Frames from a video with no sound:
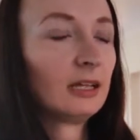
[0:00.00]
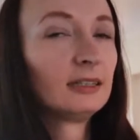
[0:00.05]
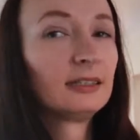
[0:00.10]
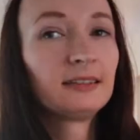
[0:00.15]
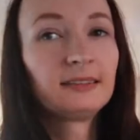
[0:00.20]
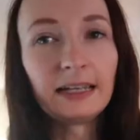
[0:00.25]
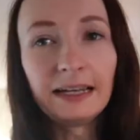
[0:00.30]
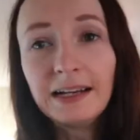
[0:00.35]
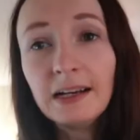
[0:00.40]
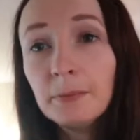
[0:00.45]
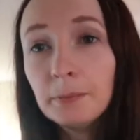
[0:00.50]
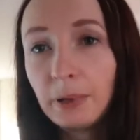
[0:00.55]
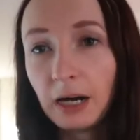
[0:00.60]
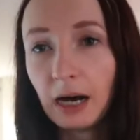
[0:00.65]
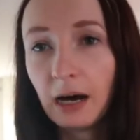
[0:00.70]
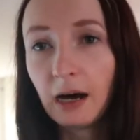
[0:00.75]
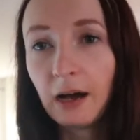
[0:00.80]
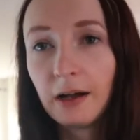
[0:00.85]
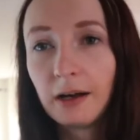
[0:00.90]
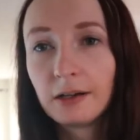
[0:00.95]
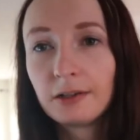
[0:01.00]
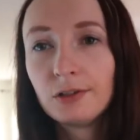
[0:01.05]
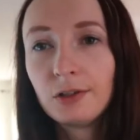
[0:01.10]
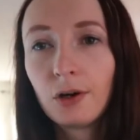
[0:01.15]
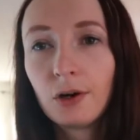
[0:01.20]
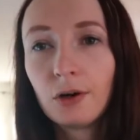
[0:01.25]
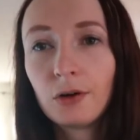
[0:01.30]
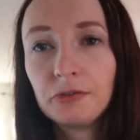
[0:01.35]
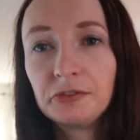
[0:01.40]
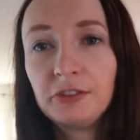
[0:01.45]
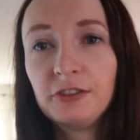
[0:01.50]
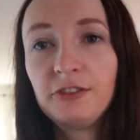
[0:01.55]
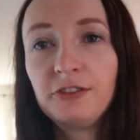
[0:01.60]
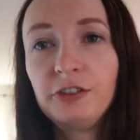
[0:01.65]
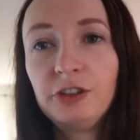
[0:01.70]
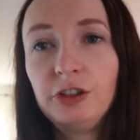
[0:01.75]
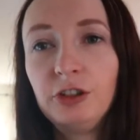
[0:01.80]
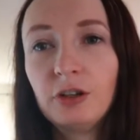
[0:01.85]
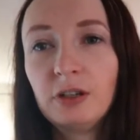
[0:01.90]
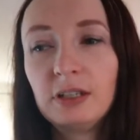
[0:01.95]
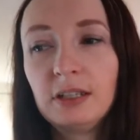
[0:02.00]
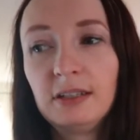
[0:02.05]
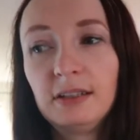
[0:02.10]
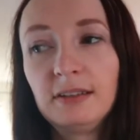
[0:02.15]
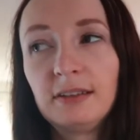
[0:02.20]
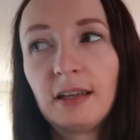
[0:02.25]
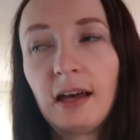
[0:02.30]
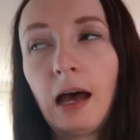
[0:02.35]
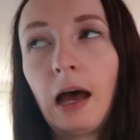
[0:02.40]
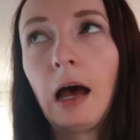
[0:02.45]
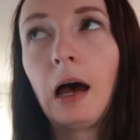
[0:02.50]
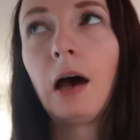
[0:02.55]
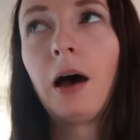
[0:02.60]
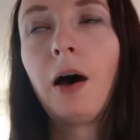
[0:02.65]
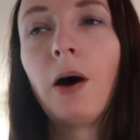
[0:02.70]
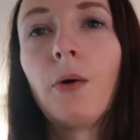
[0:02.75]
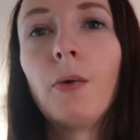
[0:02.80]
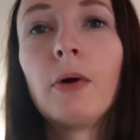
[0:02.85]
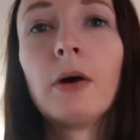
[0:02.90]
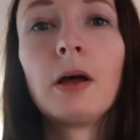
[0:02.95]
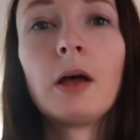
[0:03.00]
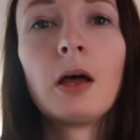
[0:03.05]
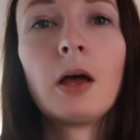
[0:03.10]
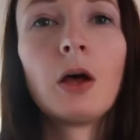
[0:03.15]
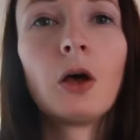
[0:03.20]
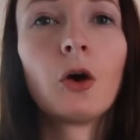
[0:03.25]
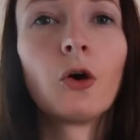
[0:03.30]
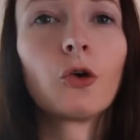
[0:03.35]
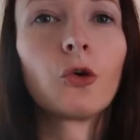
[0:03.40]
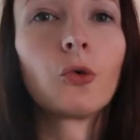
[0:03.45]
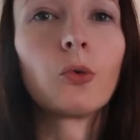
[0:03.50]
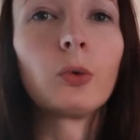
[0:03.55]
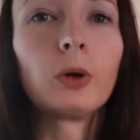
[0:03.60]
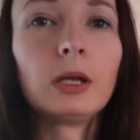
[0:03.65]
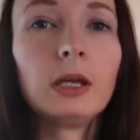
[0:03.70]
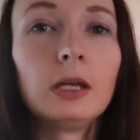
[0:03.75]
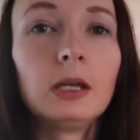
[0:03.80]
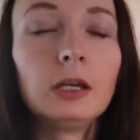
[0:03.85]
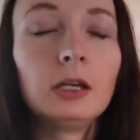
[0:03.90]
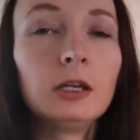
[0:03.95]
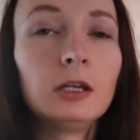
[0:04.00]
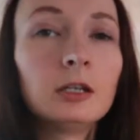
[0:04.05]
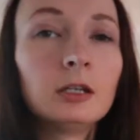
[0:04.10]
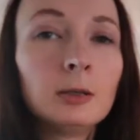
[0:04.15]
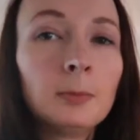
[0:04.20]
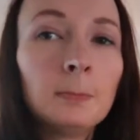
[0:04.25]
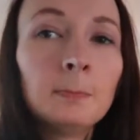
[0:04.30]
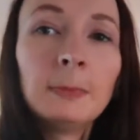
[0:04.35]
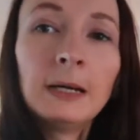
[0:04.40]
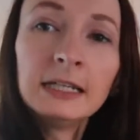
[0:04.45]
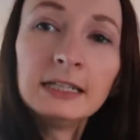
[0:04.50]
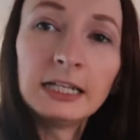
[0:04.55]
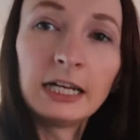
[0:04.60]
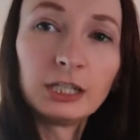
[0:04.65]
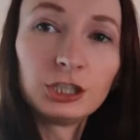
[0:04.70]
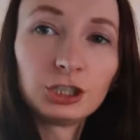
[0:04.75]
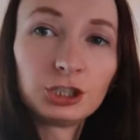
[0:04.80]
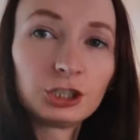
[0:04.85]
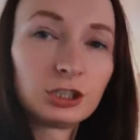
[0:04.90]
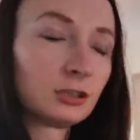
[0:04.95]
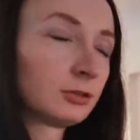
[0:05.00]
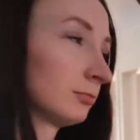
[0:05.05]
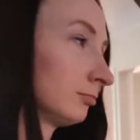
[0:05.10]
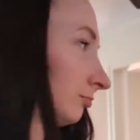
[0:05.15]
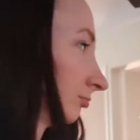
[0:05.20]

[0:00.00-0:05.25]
The second part of this video is how we manage